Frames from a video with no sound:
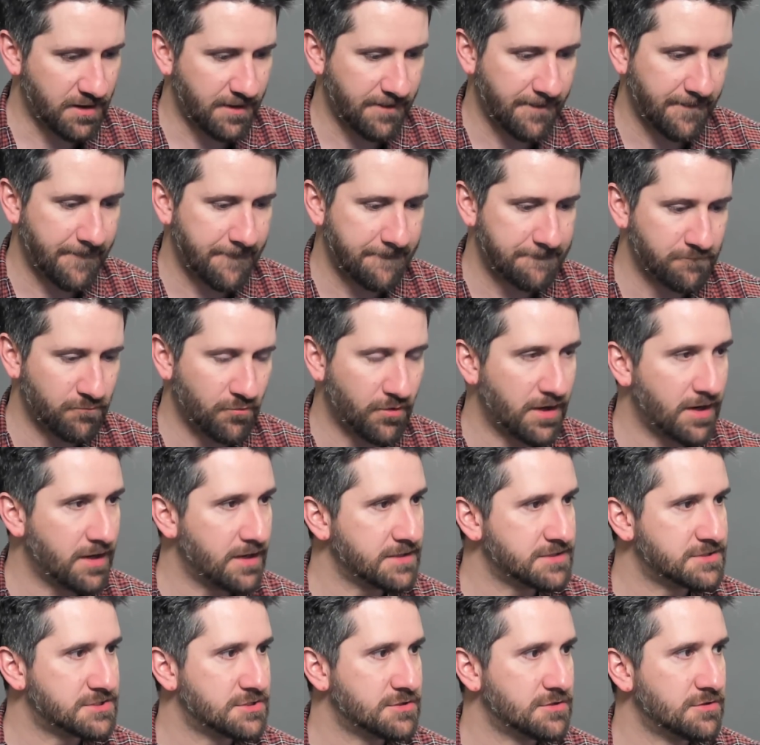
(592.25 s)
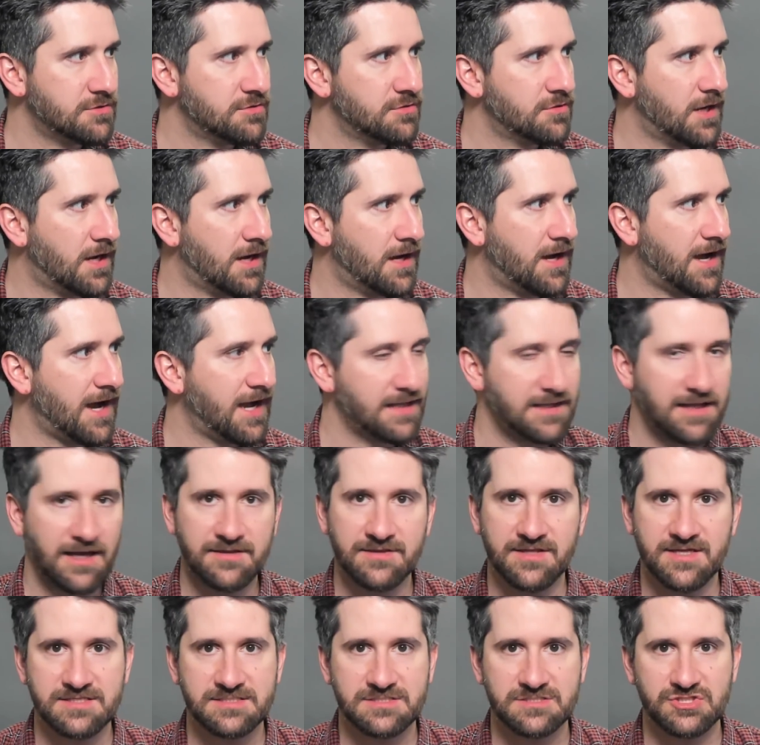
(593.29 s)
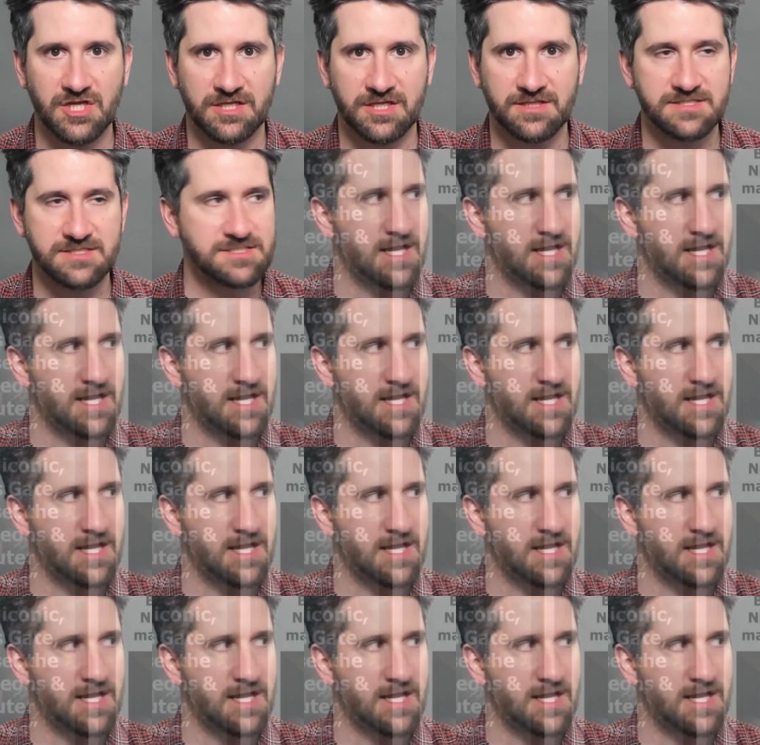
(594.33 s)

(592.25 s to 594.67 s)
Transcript: Um, wanted to uh, highlight this. Check this